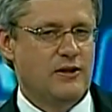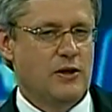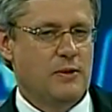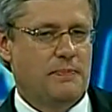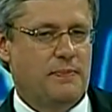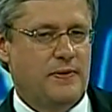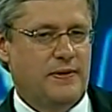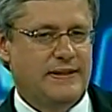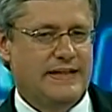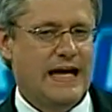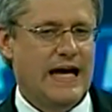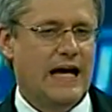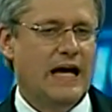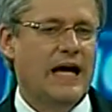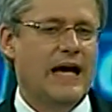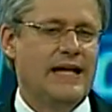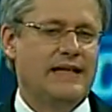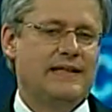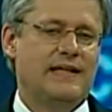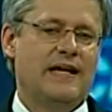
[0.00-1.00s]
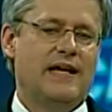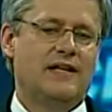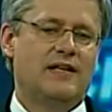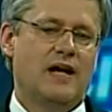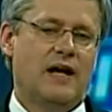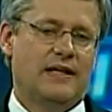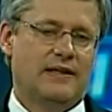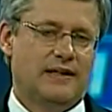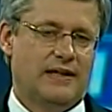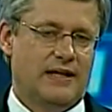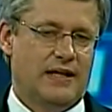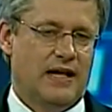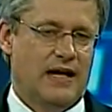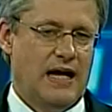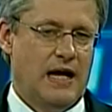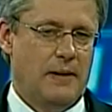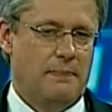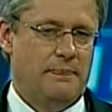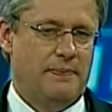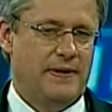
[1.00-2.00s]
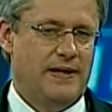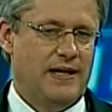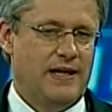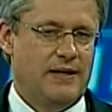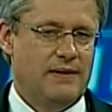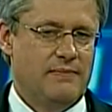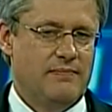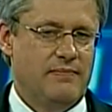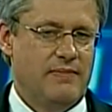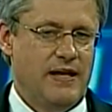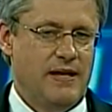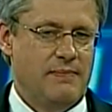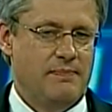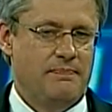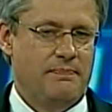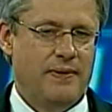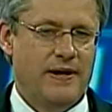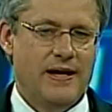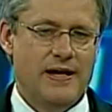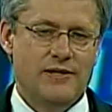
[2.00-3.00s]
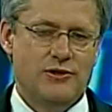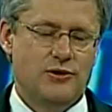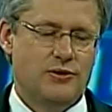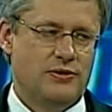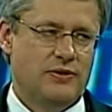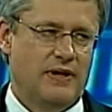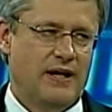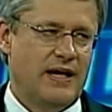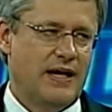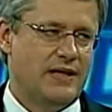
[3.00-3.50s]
Friends, nothing can stop our great country.